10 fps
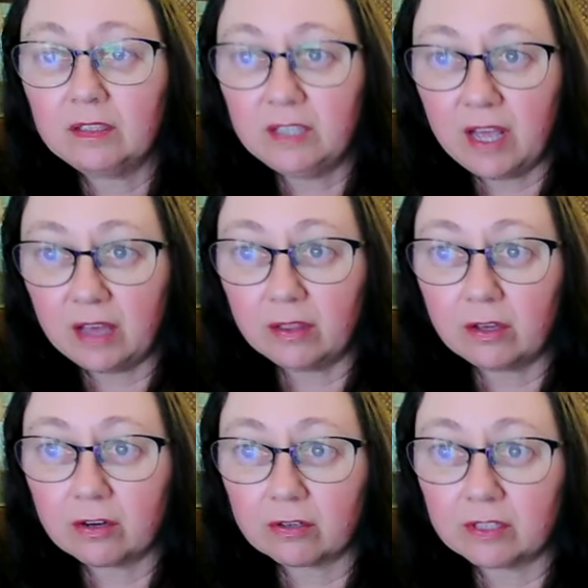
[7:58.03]
death
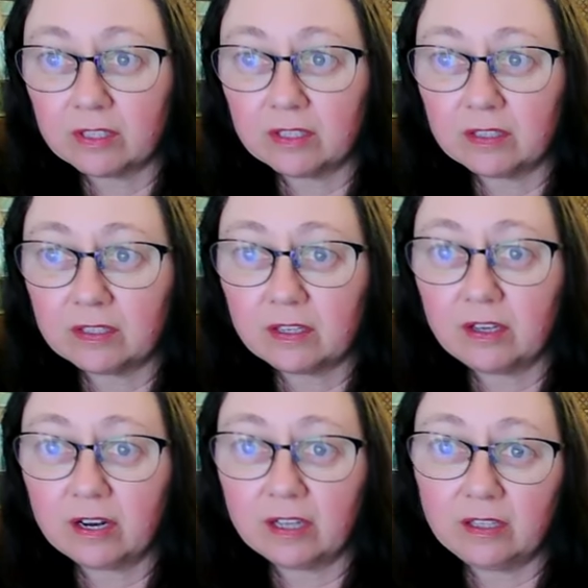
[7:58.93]
curses
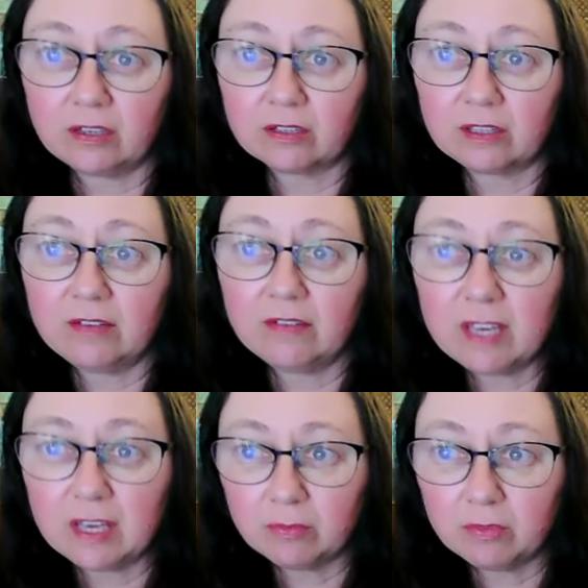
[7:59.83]
Grettir, leaving
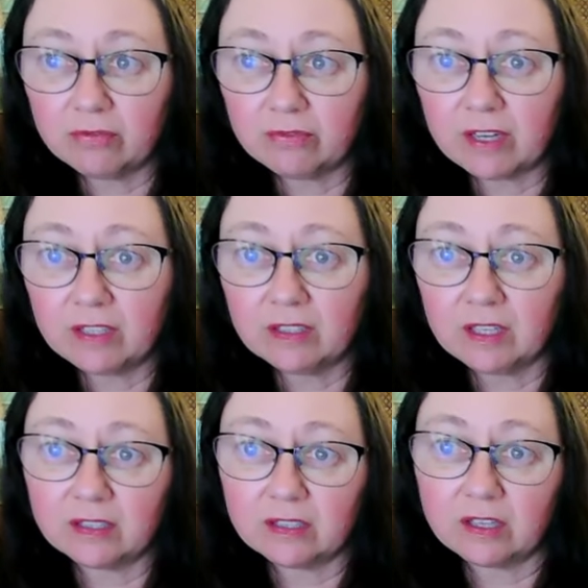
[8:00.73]
him to fight against